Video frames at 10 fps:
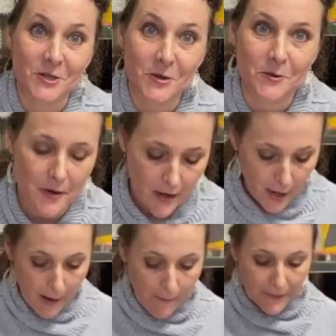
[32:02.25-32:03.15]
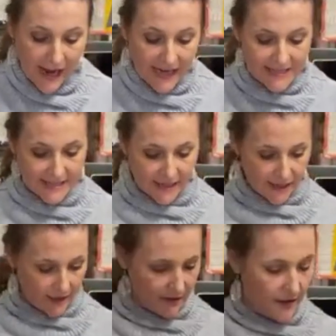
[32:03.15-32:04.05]
to show you, but I
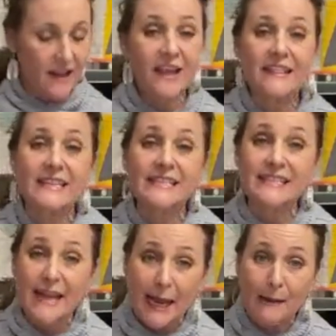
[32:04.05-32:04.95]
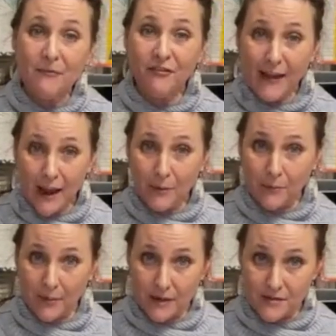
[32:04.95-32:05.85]
did the same
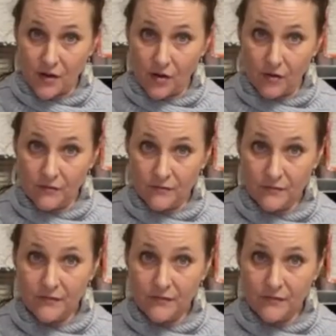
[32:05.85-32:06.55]
fabric bundle,